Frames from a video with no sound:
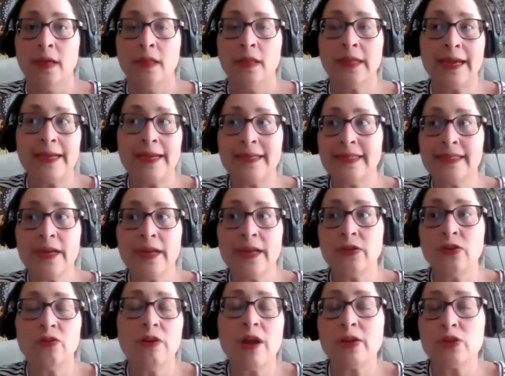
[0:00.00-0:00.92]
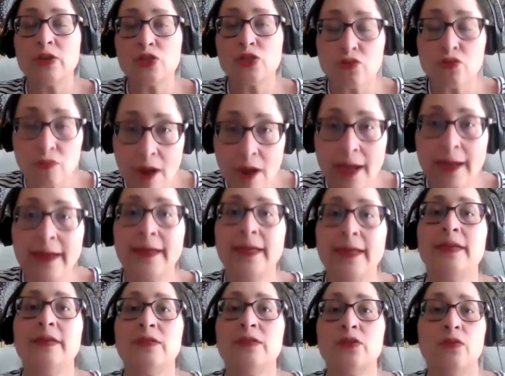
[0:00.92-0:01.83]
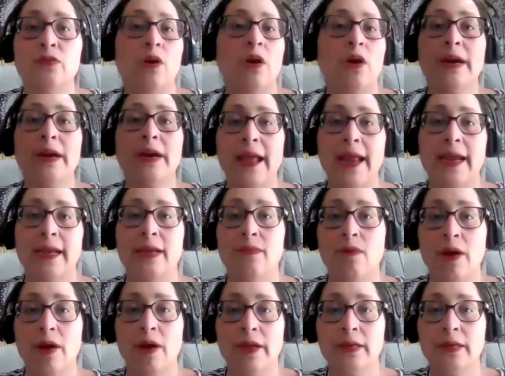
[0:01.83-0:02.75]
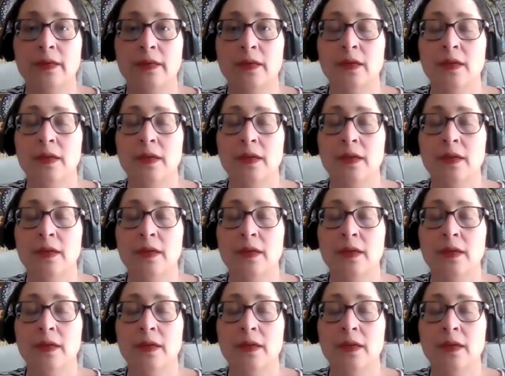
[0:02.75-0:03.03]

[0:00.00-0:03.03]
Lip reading: like I said, you're not trying to hurt anyone.